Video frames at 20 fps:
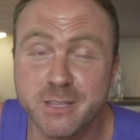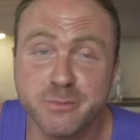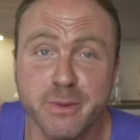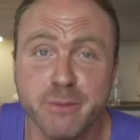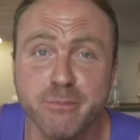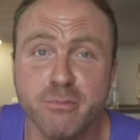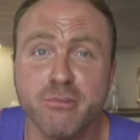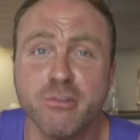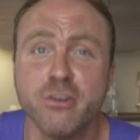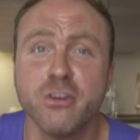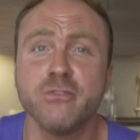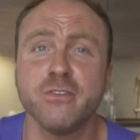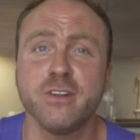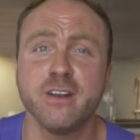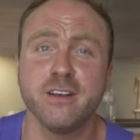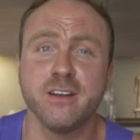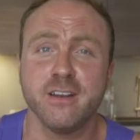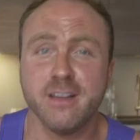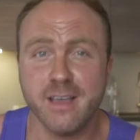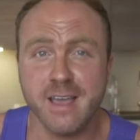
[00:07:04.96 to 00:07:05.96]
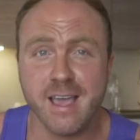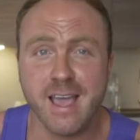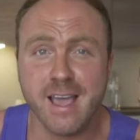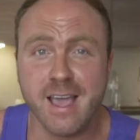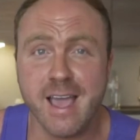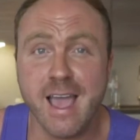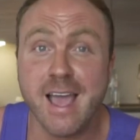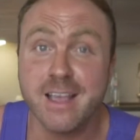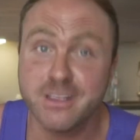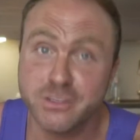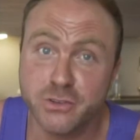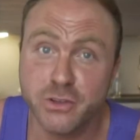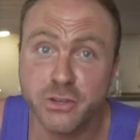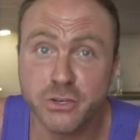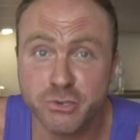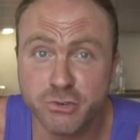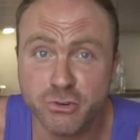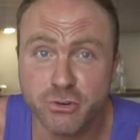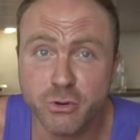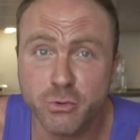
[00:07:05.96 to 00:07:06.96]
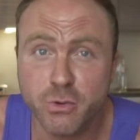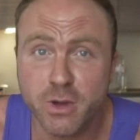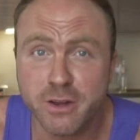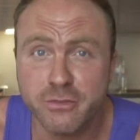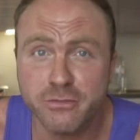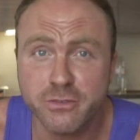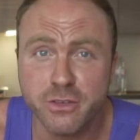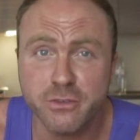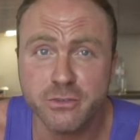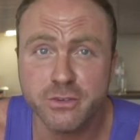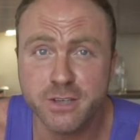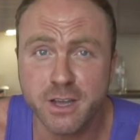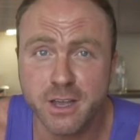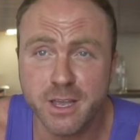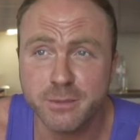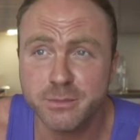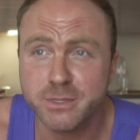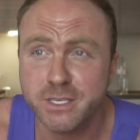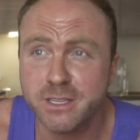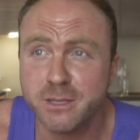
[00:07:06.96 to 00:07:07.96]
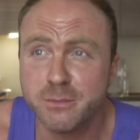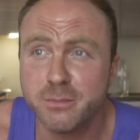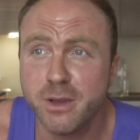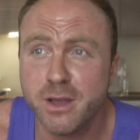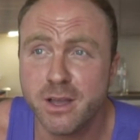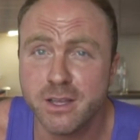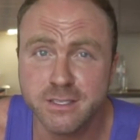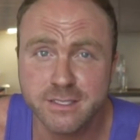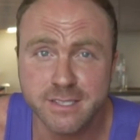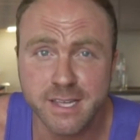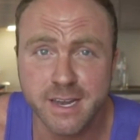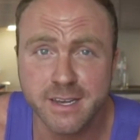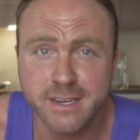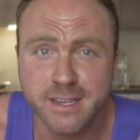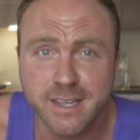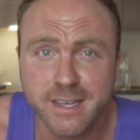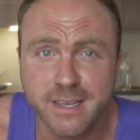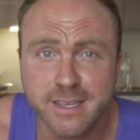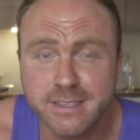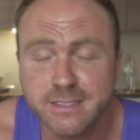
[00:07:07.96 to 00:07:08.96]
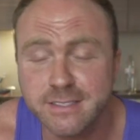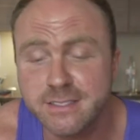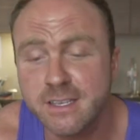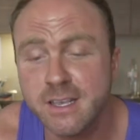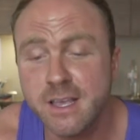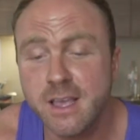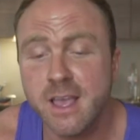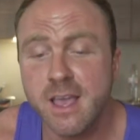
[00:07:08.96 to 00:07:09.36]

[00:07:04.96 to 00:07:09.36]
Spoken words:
it's been proven as not true quite a few times in the past 10 years.